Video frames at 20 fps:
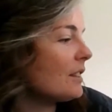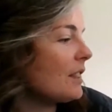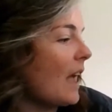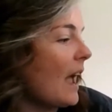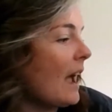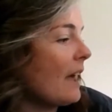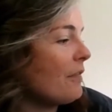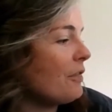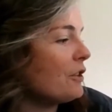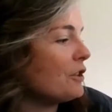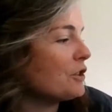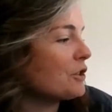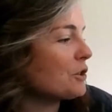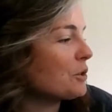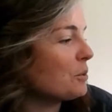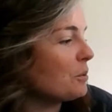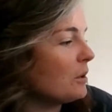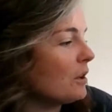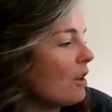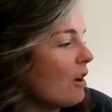At the
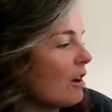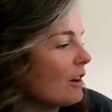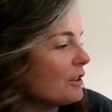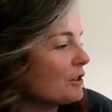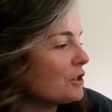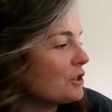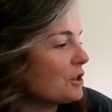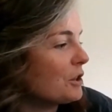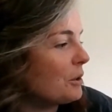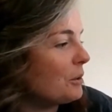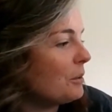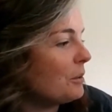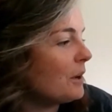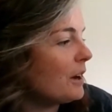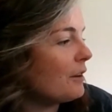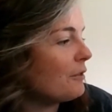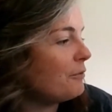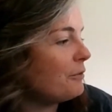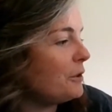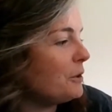school art show,
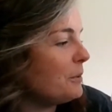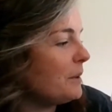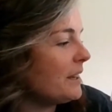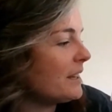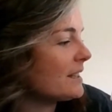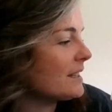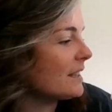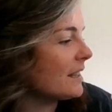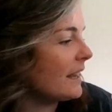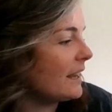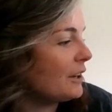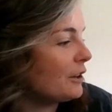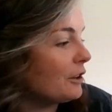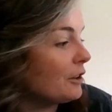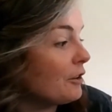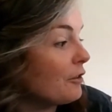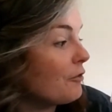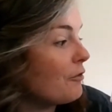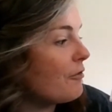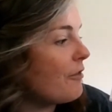a few weeks
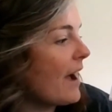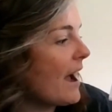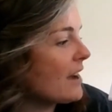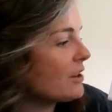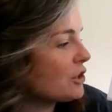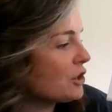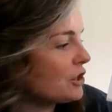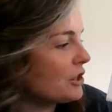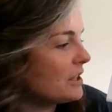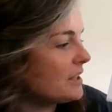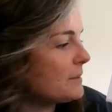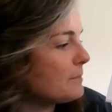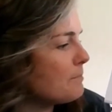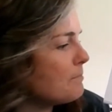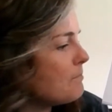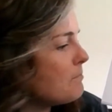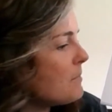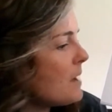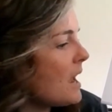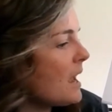later, Vashti's
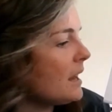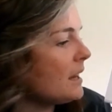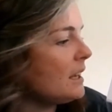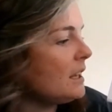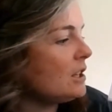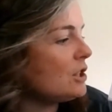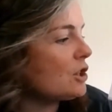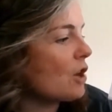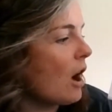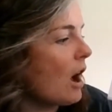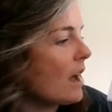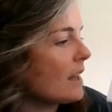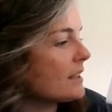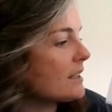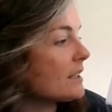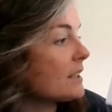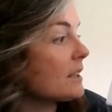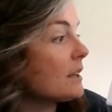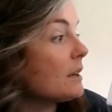many dots